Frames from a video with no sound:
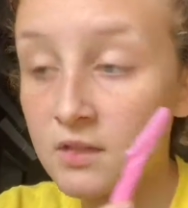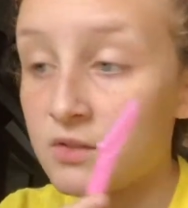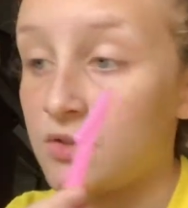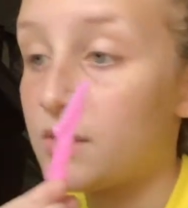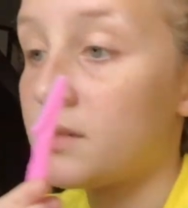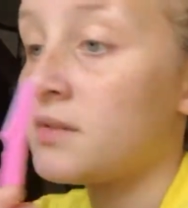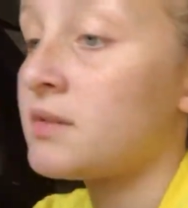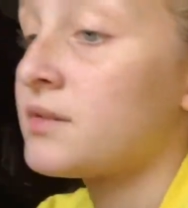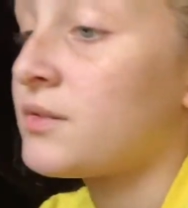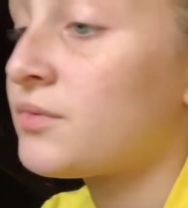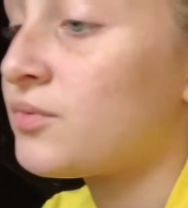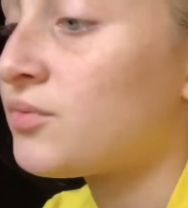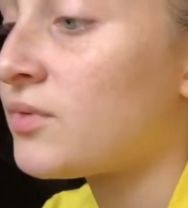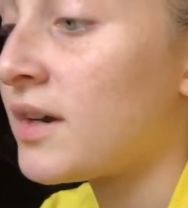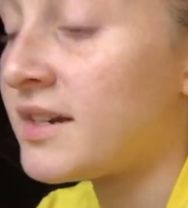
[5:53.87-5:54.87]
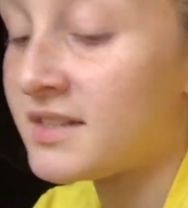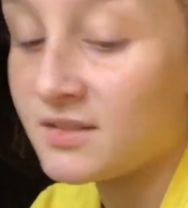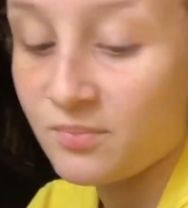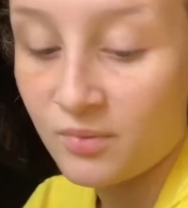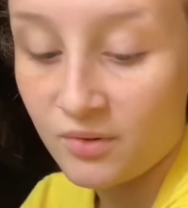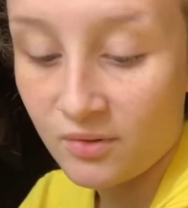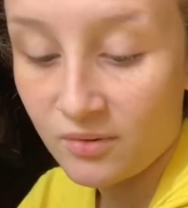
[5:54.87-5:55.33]
Jesus
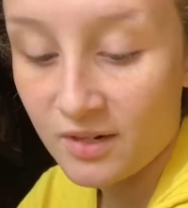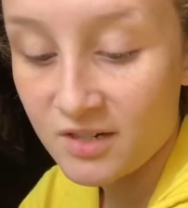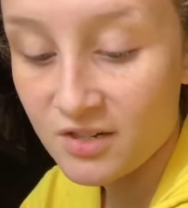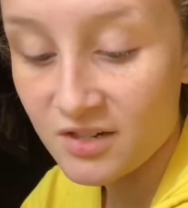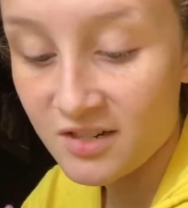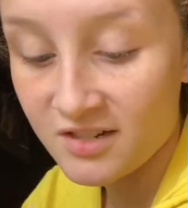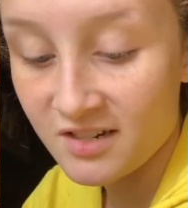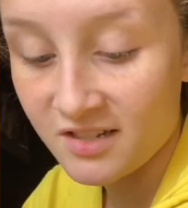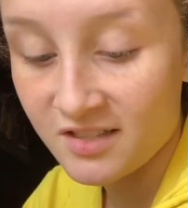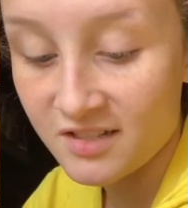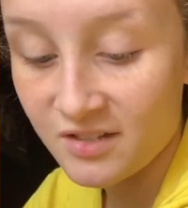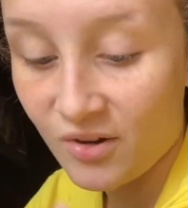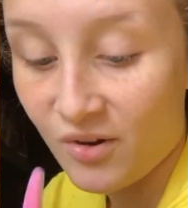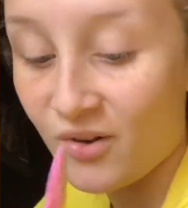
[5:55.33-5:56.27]
Christ, bro. I should have done this